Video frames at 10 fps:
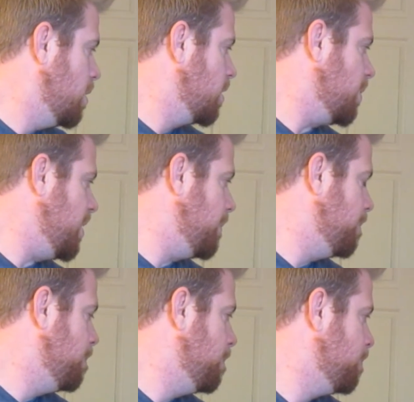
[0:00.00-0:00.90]
Come here.
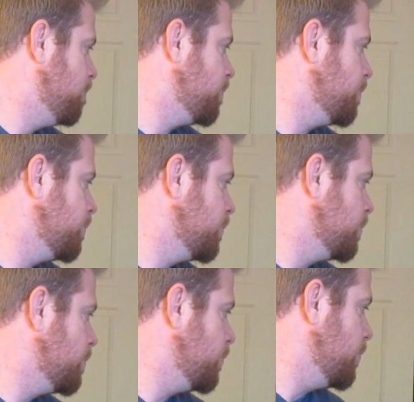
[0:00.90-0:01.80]

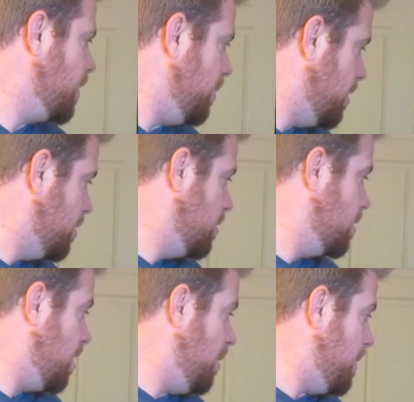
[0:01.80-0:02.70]
Come here.
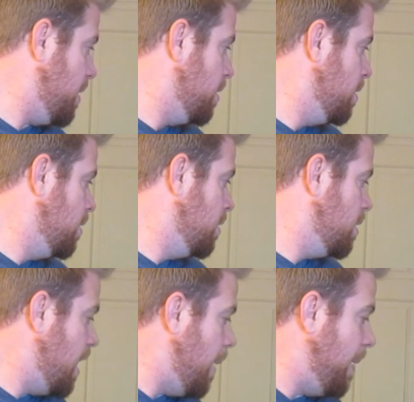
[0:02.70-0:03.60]
Come over here.
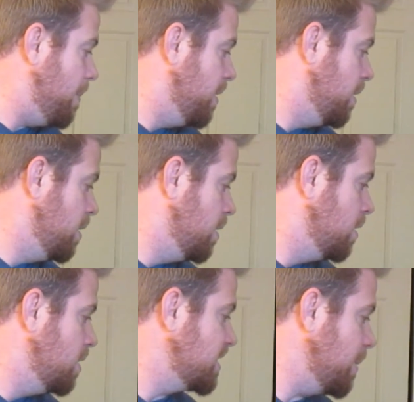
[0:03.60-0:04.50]
Up.
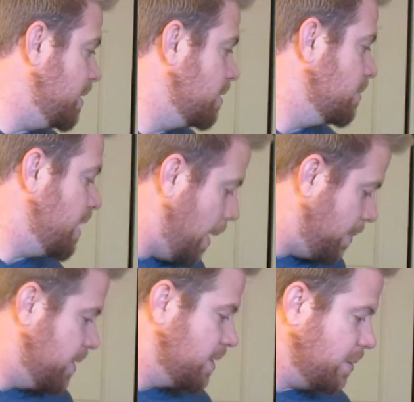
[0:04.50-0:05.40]
Simon,
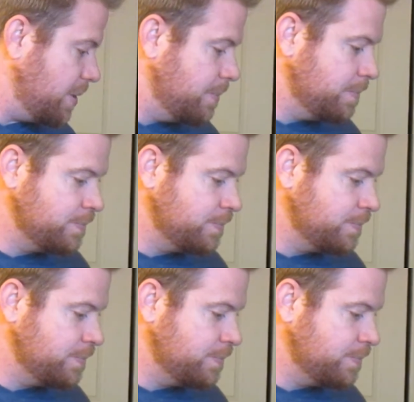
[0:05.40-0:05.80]
up. Come here.